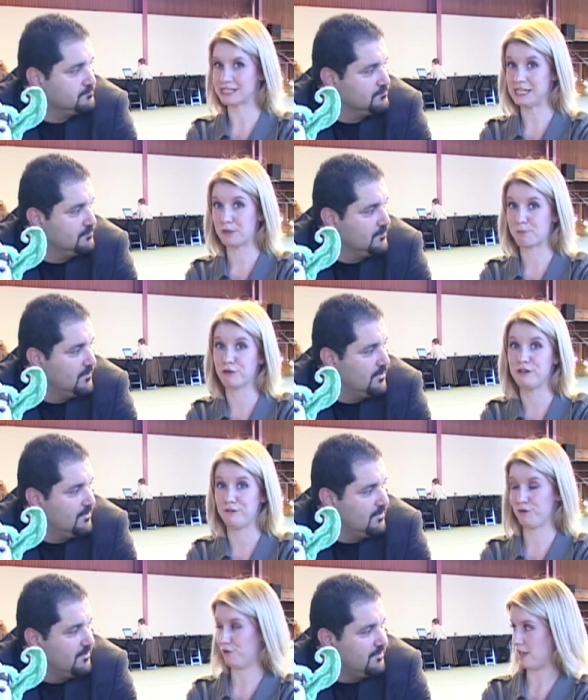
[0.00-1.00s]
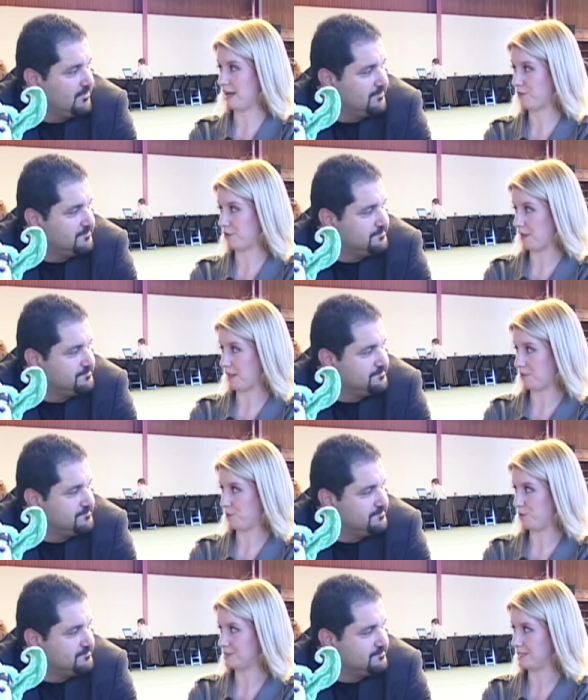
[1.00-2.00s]
Speaker 1: sneak preview then at the
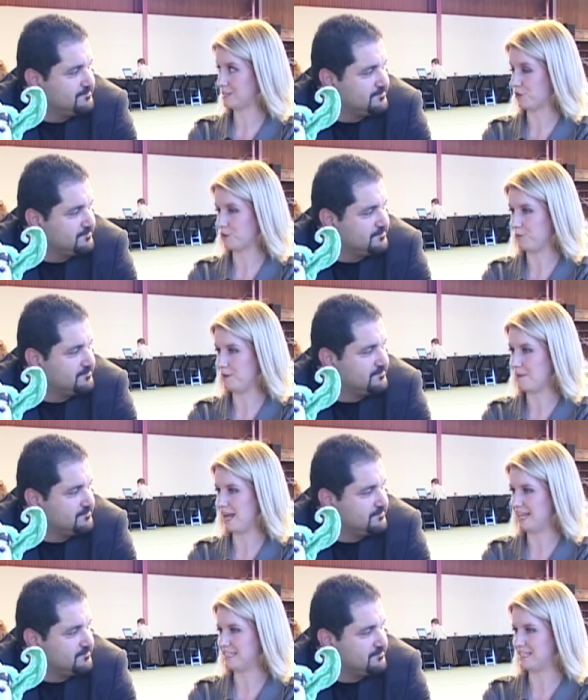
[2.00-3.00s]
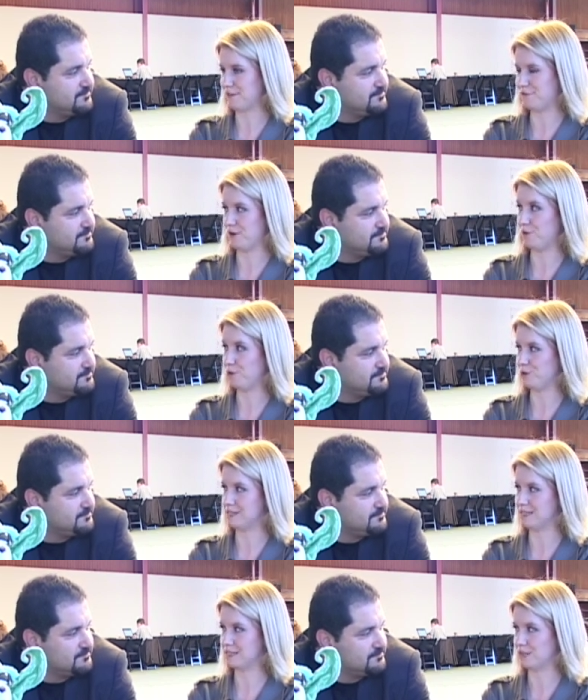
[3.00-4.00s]
Woozy. So there will be many different
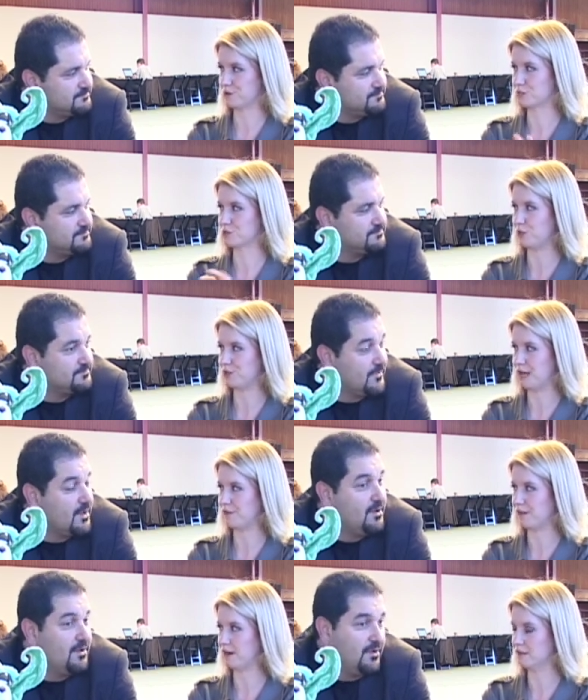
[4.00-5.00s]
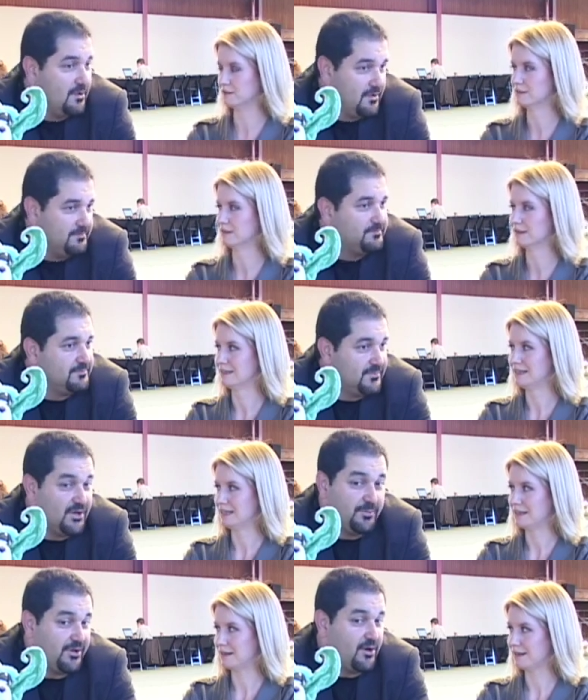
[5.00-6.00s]
Woozies that are sold out there.
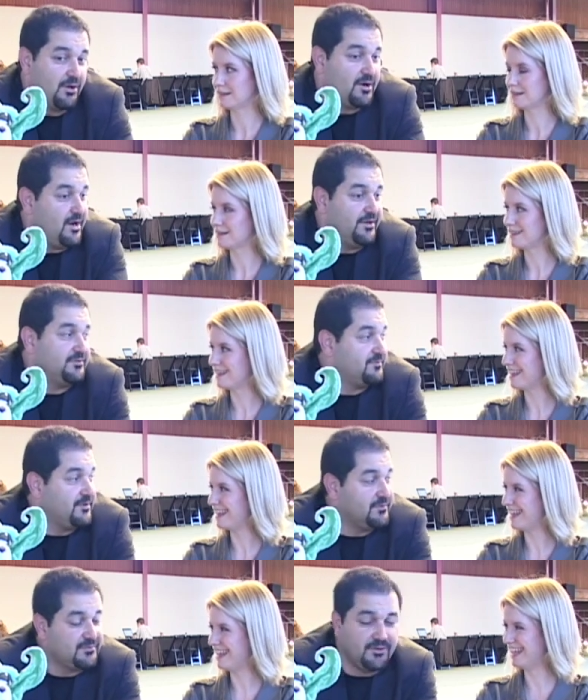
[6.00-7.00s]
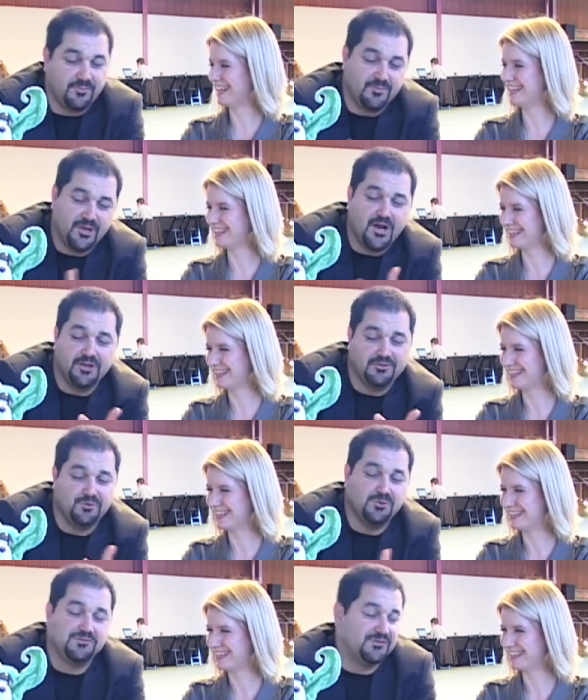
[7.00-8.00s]
Speaker 2: There'll be all kinds of things beyond the
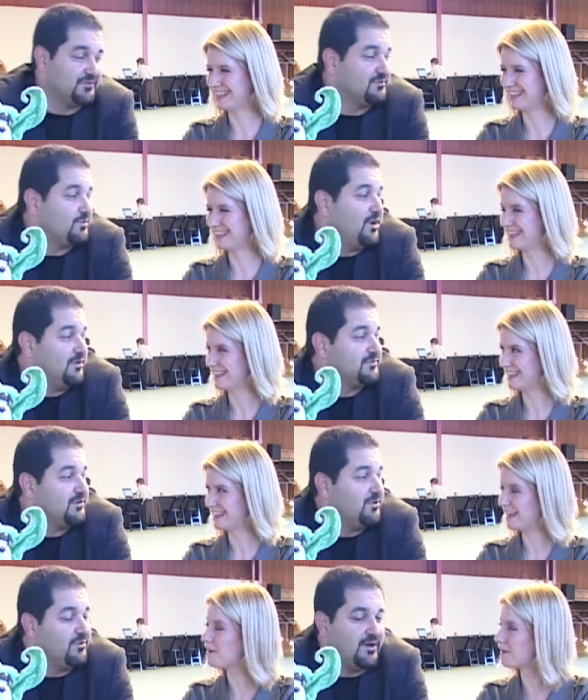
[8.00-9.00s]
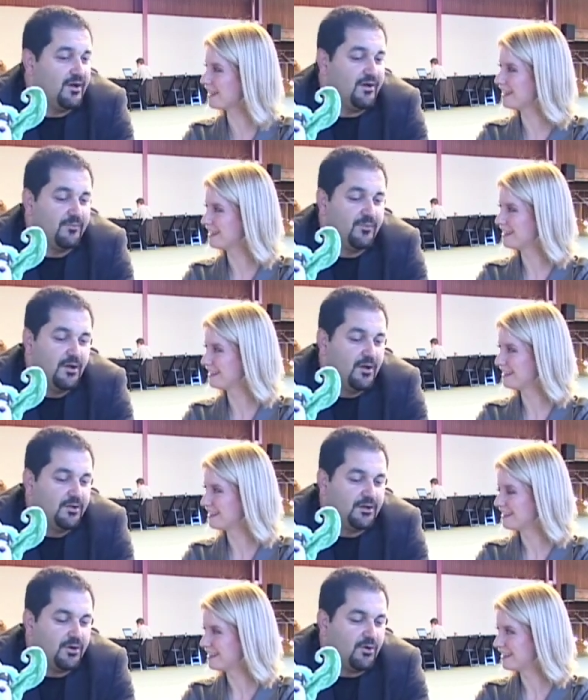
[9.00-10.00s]
Woozys as well. So,
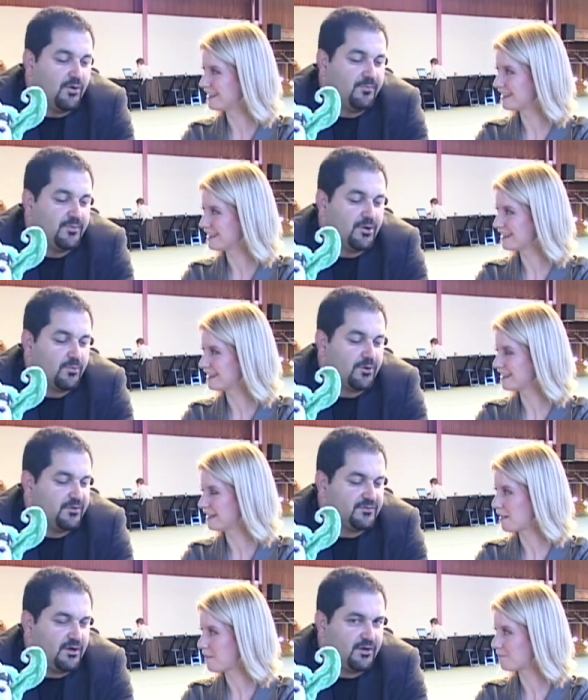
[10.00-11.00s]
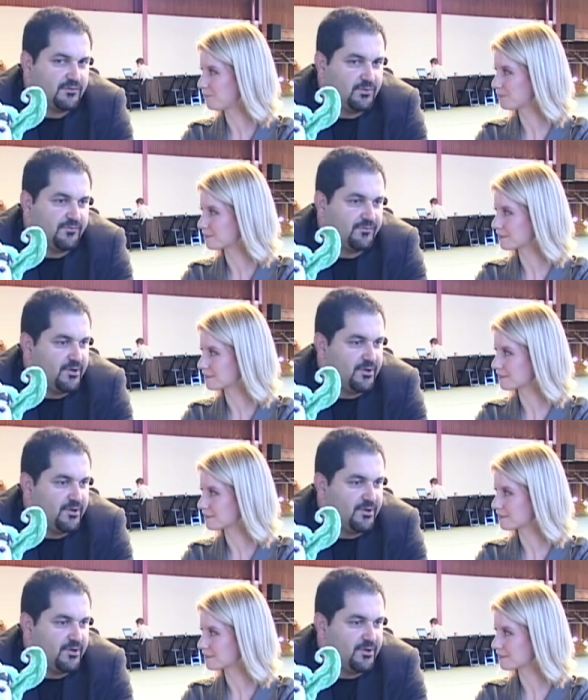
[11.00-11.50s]
we're in talks with